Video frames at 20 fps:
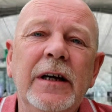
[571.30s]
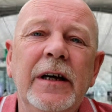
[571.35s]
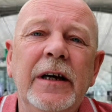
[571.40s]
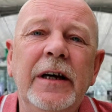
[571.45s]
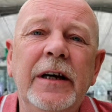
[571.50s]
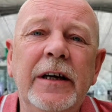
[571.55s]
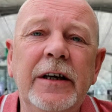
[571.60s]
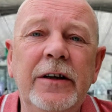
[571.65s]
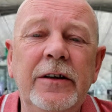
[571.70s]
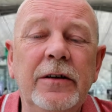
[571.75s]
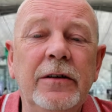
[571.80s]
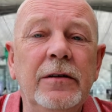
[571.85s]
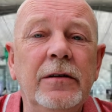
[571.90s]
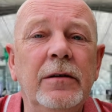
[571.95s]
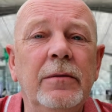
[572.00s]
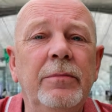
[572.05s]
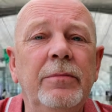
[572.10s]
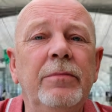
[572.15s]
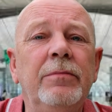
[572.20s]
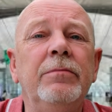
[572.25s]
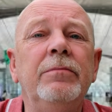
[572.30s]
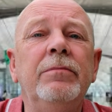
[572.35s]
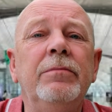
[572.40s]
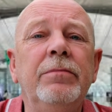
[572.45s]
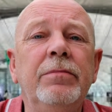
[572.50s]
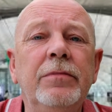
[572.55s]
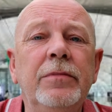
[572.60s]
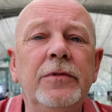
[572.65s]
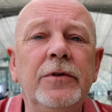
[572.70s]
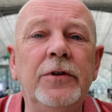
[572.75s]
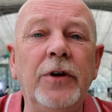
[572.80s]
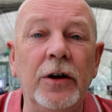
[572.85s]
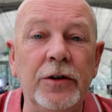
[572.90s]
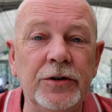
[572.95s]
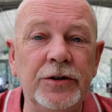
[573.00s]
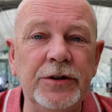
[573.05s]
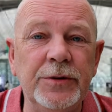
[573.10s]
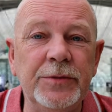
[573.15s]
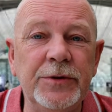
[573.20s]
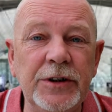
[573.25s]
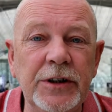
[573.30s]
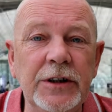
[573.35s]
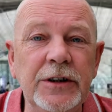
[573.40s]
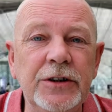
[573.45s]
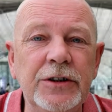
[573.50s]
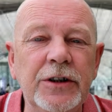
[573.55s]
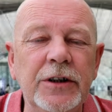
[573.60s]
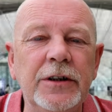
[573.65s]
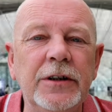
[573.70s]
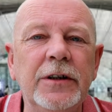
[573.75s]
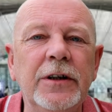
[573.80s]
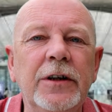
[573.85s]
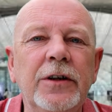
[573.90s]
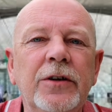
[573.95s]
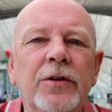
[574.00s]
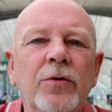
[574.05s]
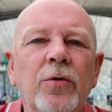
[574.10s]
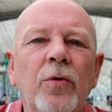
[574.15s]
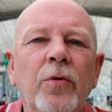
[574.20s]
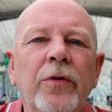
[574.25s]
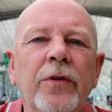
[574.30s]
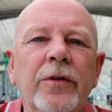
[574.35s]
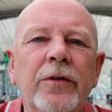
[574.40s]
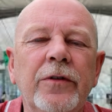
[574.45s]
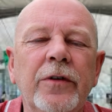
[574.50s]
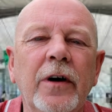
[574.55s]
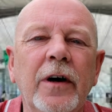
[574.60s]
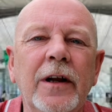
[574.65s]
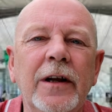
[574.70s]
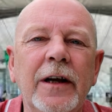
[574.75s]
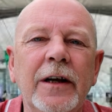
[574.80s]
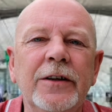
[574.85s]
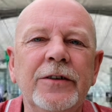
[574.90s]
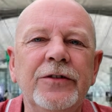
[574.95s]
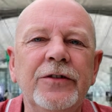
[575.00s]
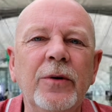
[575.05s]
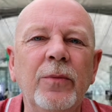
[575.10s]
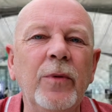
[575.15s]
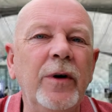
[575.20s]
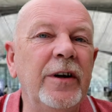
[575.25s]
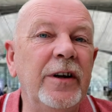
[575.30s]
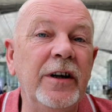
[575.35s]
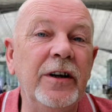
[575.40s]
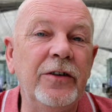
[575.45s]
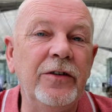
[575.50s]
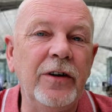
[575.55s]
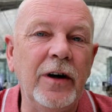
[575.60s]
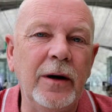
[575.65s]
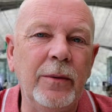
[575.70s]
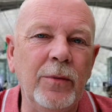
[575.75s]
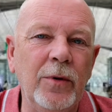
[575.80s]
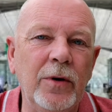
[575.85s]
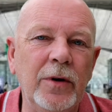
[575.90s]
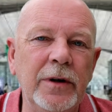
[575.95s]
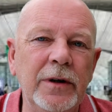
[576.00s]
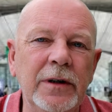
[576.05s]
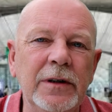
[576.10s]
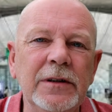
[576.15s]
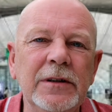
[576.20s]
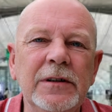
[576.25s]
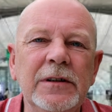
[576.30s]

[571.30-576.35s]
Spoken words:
He'd done some teaching in northern Thailand, somewhere near Chiang Mai.